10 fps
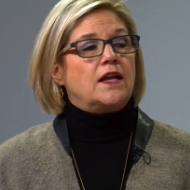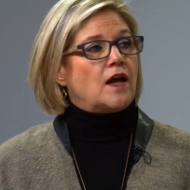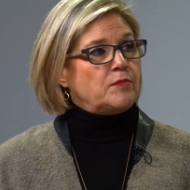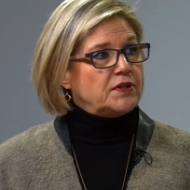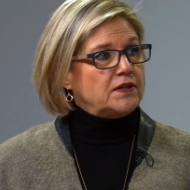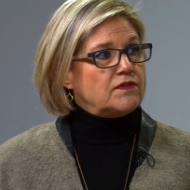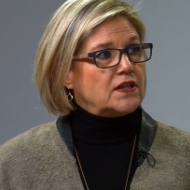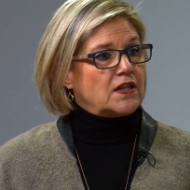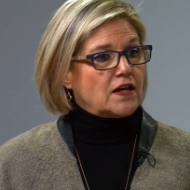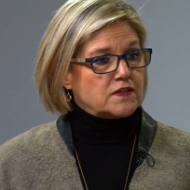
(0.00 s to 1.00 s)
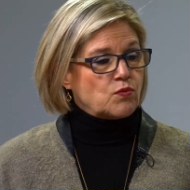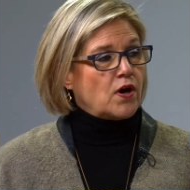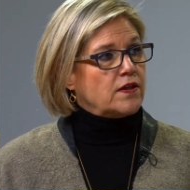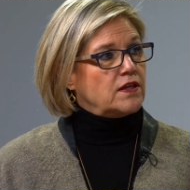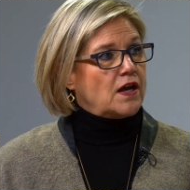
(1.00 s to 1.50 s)
and I believe that that's
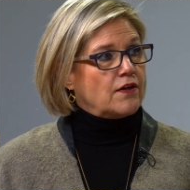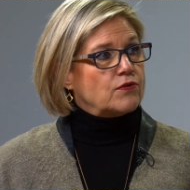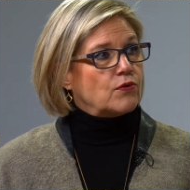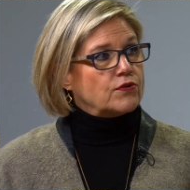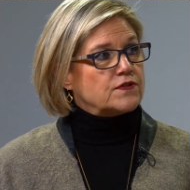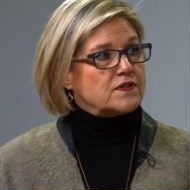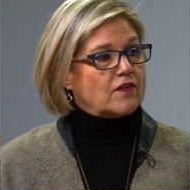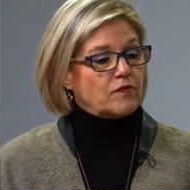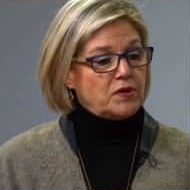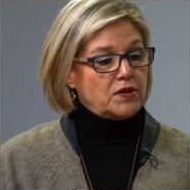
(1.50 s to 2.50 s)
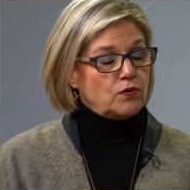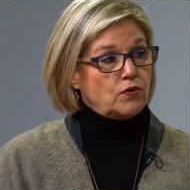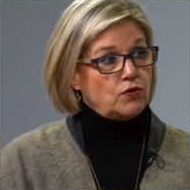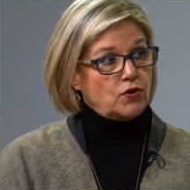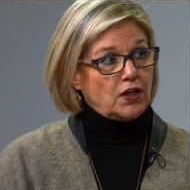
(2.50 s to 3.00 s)
why the other orders of government
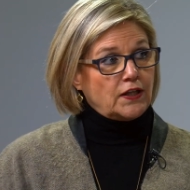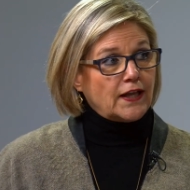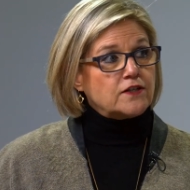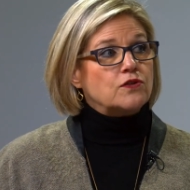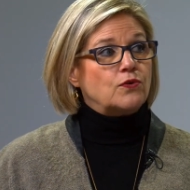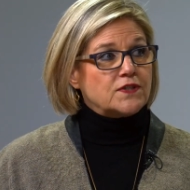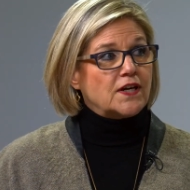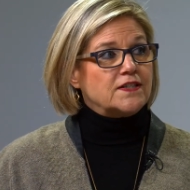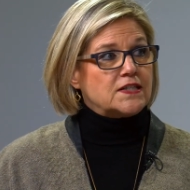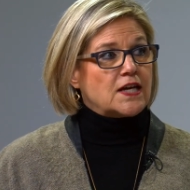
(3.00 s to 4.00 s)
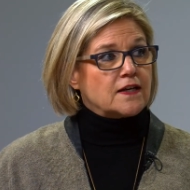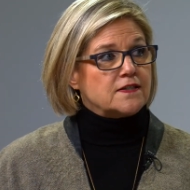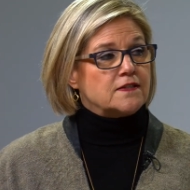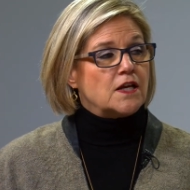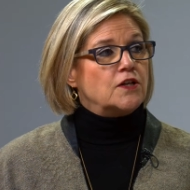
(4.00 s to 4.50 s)
who collect those kinds of
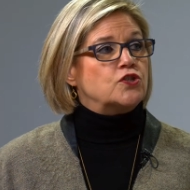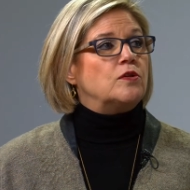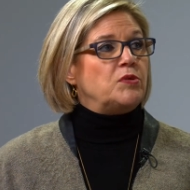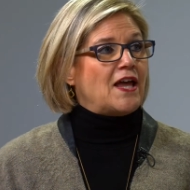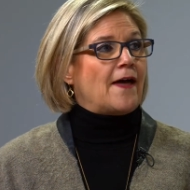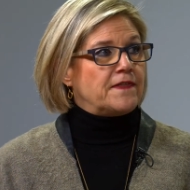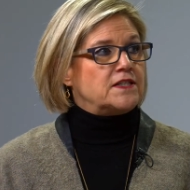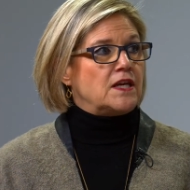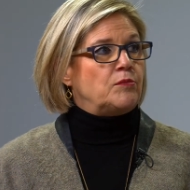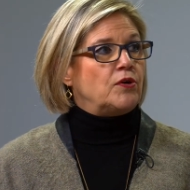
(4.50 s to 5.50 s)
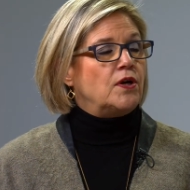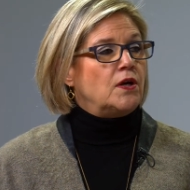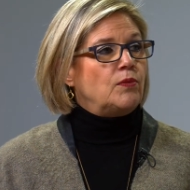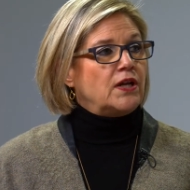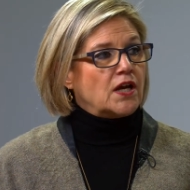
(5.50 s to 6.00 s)
taxes should be at the table so, when so, it